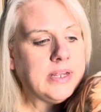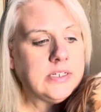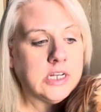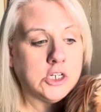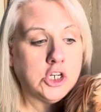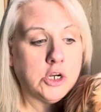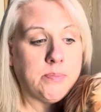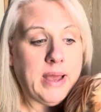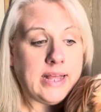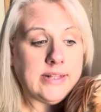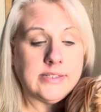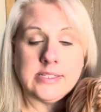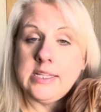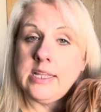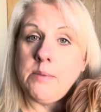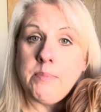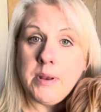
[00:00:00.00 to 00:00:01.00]
does your pet
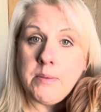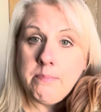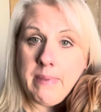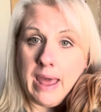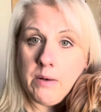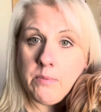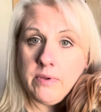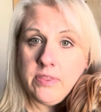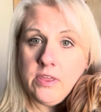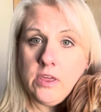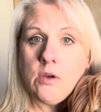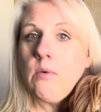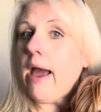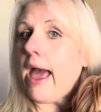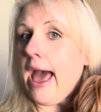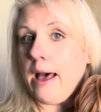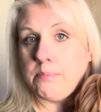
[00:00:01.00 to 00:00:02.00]
sleep in bed with
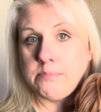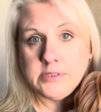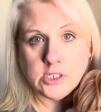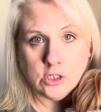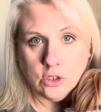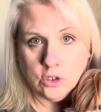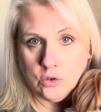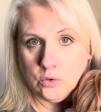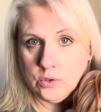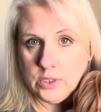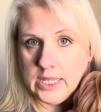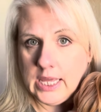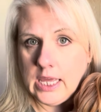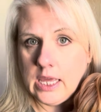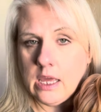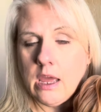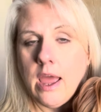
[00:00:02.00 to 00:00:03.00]
you?
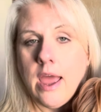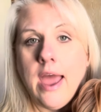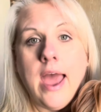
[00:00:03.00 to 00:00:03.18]
Absolutely.